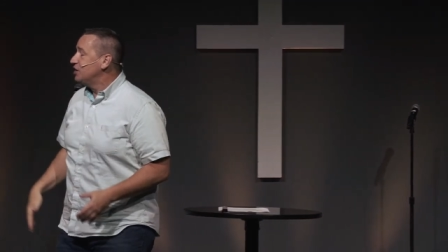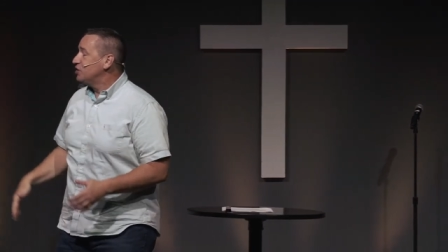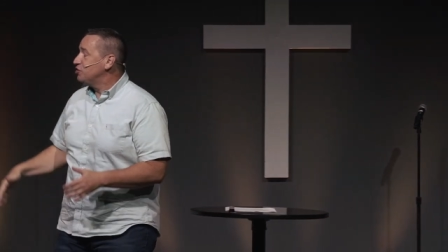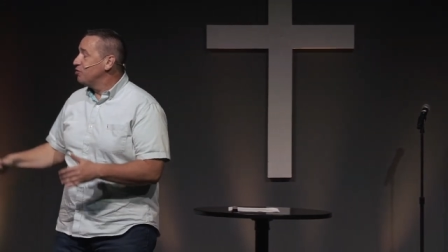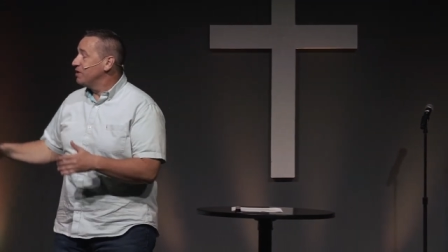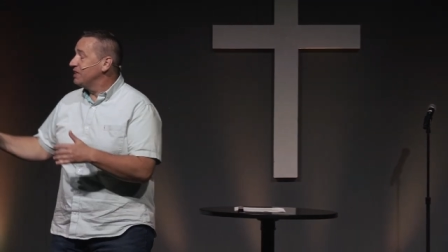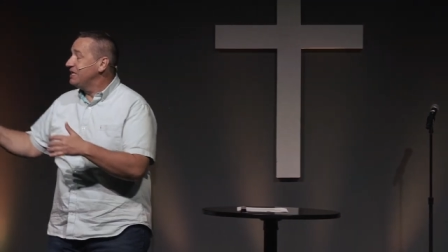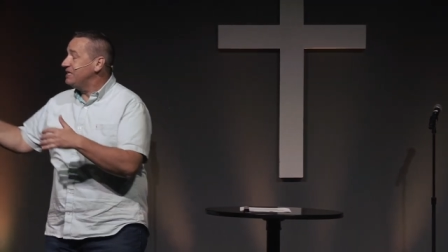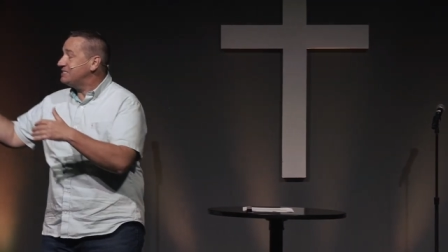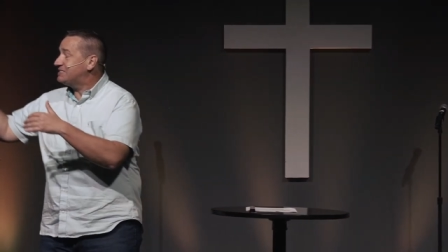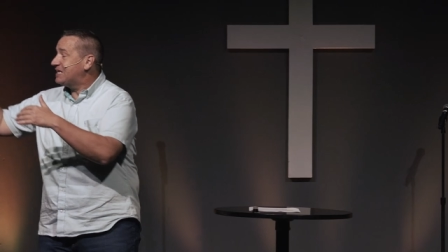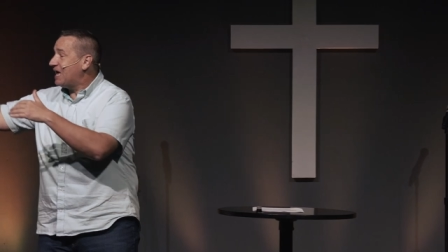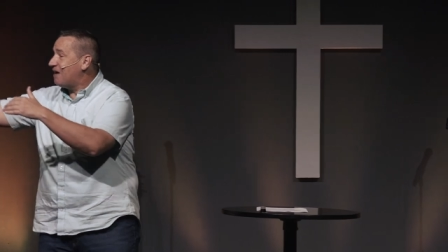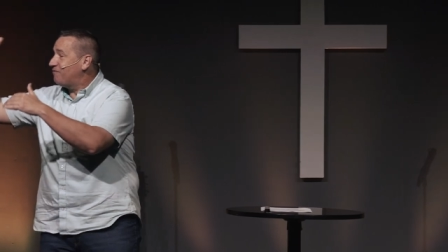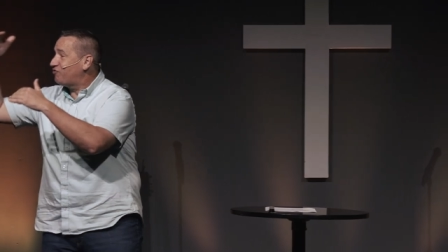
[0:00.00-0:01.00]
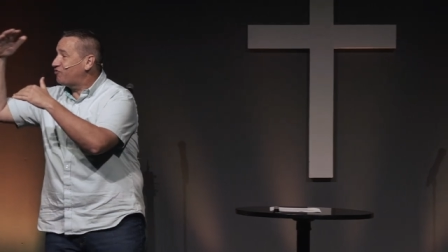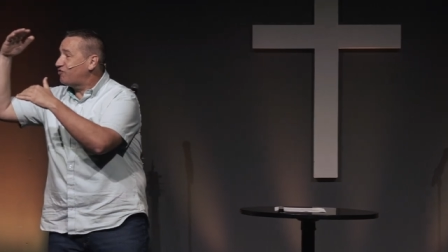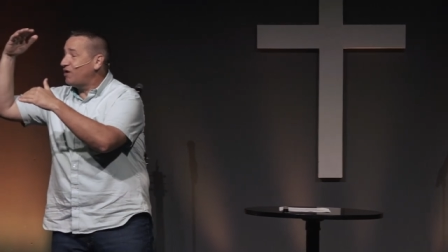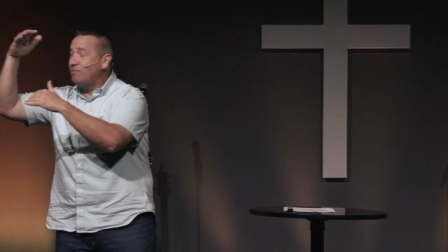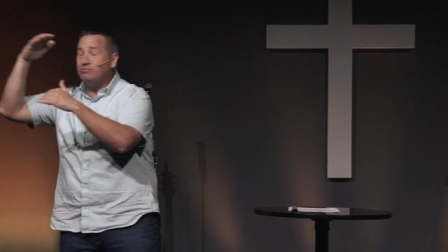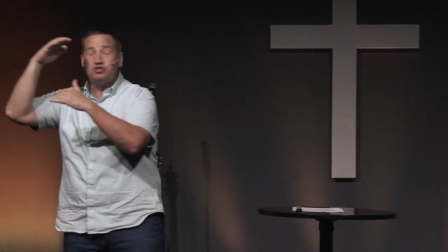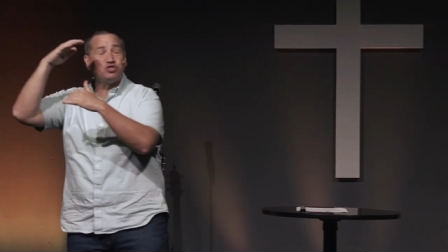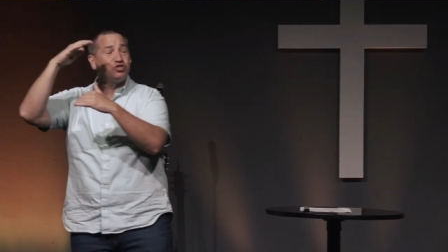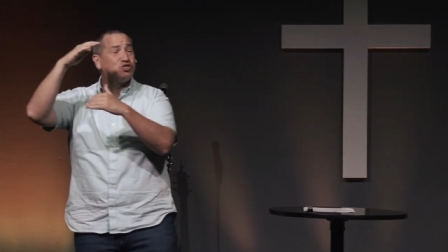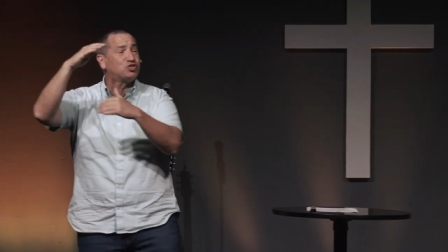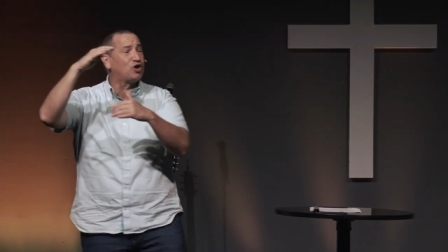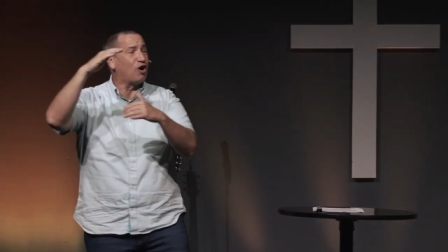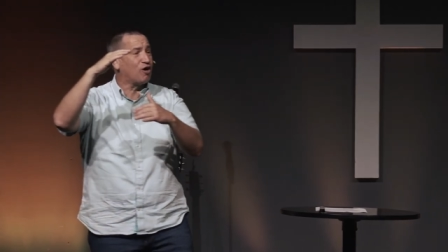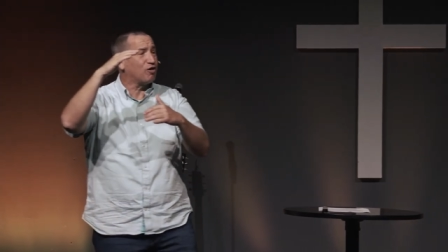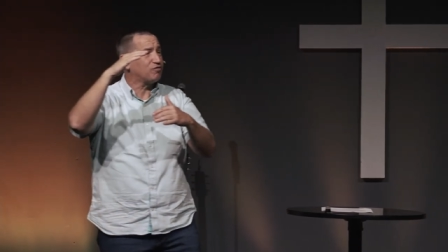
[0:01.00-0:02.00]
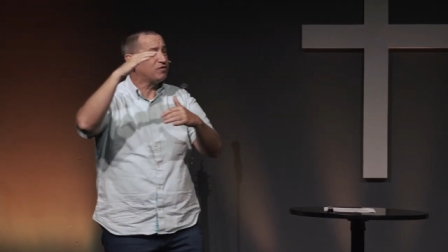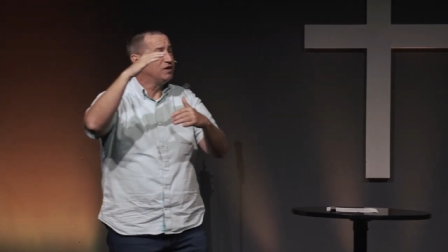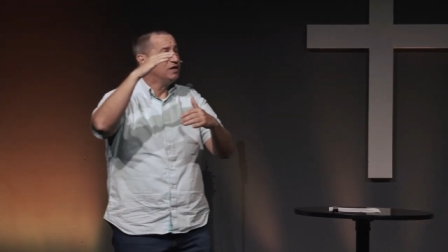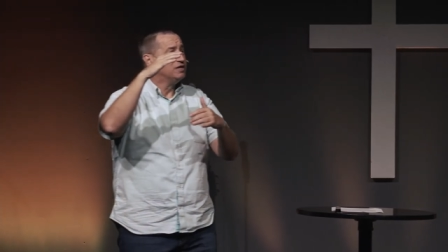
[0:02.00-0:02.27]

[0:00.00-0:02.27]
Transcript: you at least have some start,